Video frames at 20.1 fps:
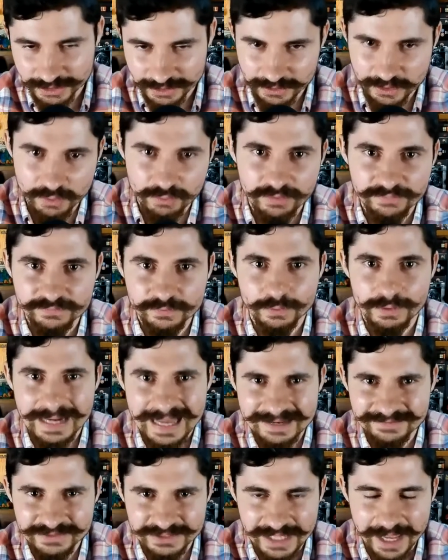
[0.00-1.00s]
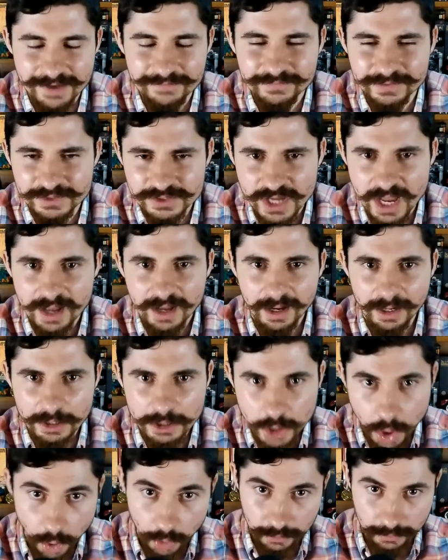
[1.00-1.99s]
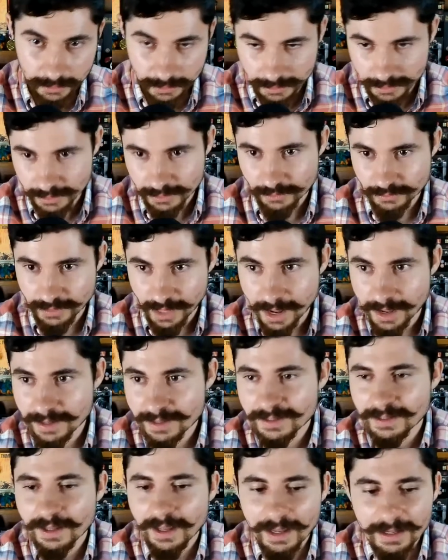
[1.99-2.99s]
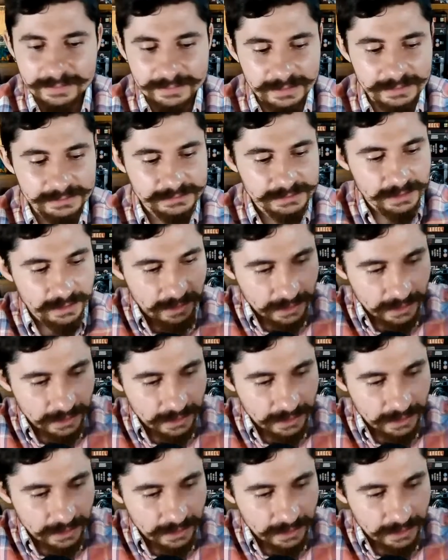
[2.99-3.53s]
and all of your life savings are gone. Okay, and that's it.